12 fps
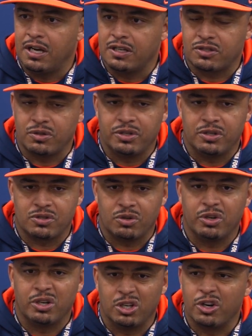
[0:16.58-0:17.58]
So
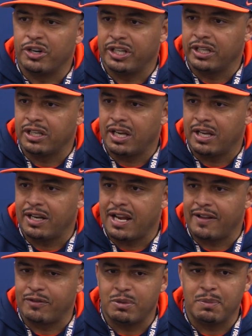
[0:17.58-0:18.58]
they're learning, and I
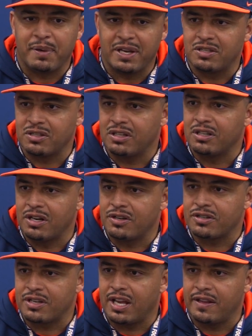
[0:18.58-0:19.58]
have to be patient and
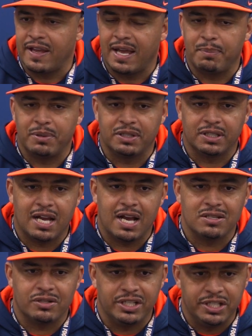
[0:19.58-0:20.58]
understand that. But the
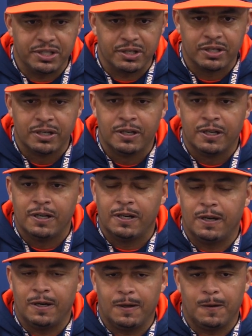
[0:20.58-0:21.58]
guys are eager.
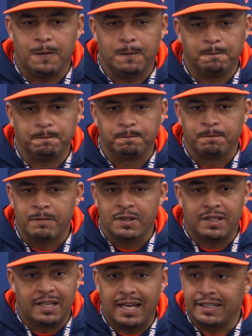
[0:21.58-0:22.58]

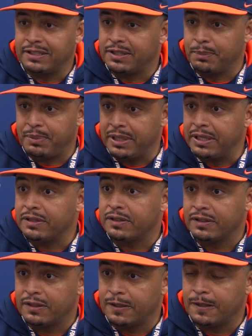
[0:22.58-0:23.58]
They like to compete.
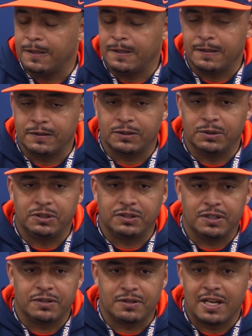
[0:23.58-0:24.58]
So
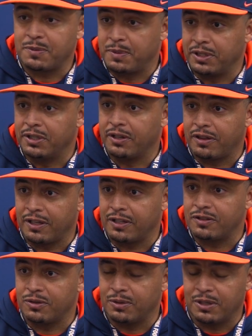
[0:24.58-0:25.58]
that's been a good thing
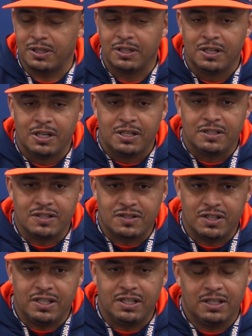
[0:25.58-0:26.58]
to
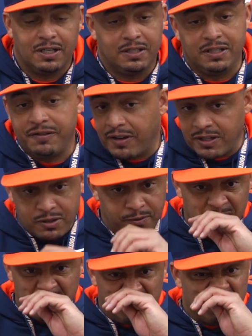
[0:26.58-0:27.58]
see.
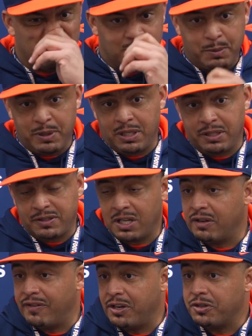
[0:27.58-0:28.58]
Defensively, there's been a
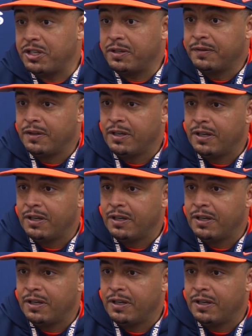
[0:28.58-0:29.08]
ton of energy.